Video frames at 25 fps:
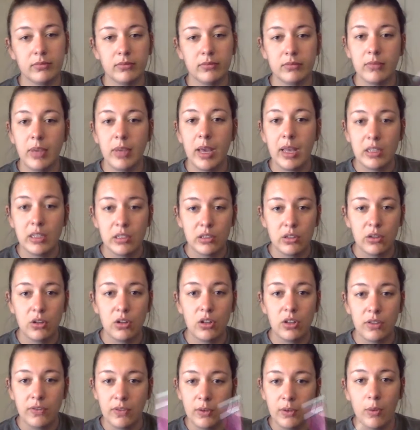pencil
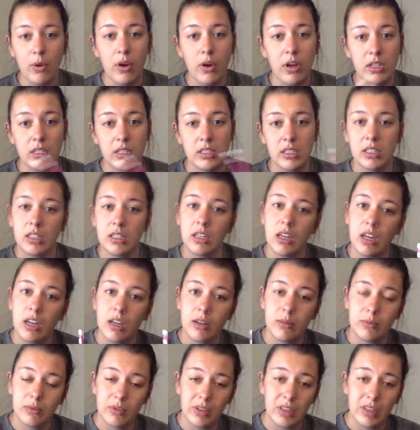if you want
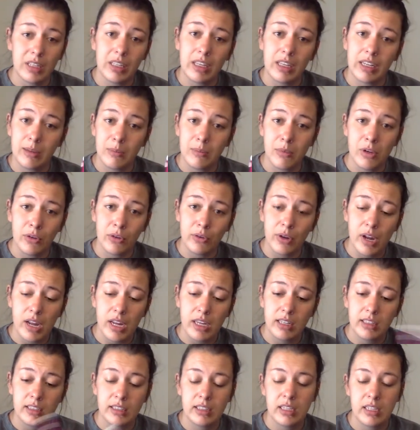something that can be
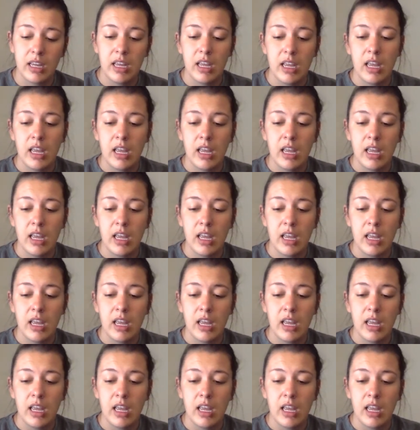erased,